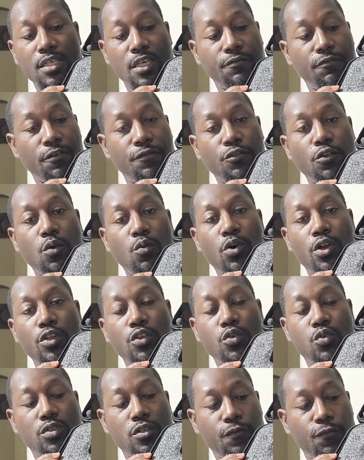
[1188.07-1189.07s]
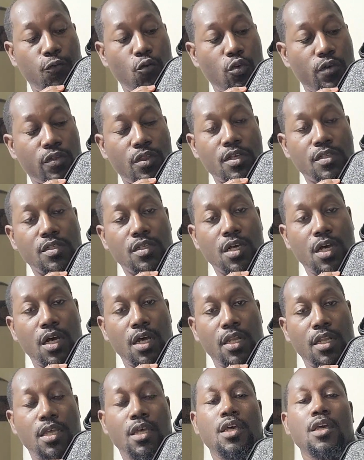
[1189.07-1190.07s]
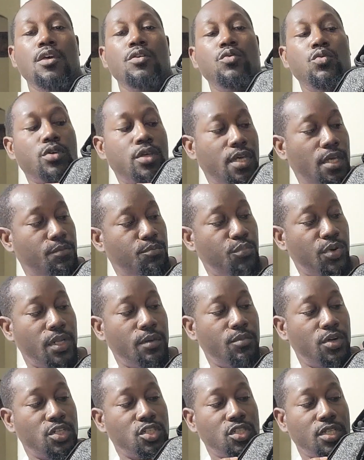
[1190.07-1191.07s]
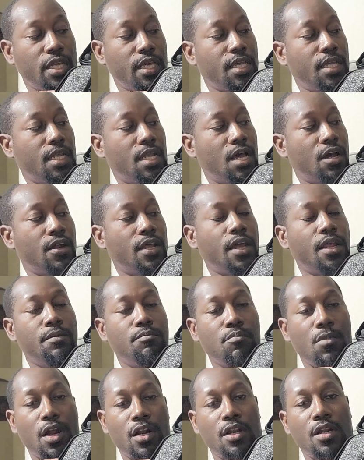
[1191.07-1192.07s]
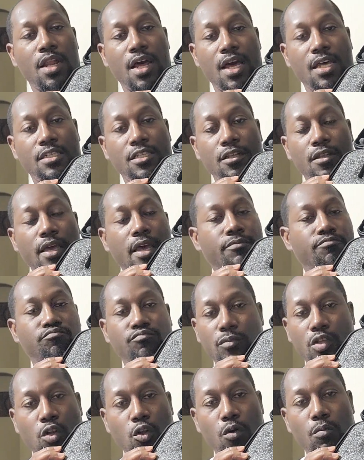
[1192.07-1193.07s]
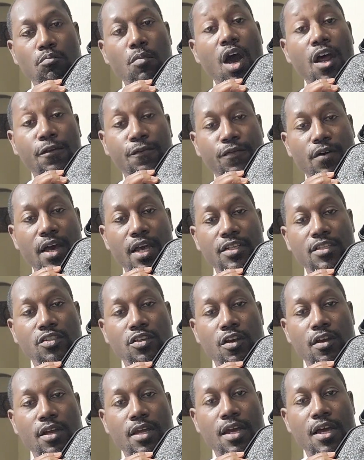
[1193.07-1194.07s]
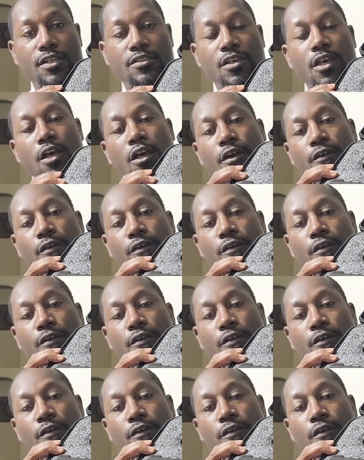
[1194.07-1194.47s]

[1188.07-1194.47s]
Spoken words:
Even if you don't want to use it for this gun, you can pretty much take it out and modernize it, and modify it, sorry guys,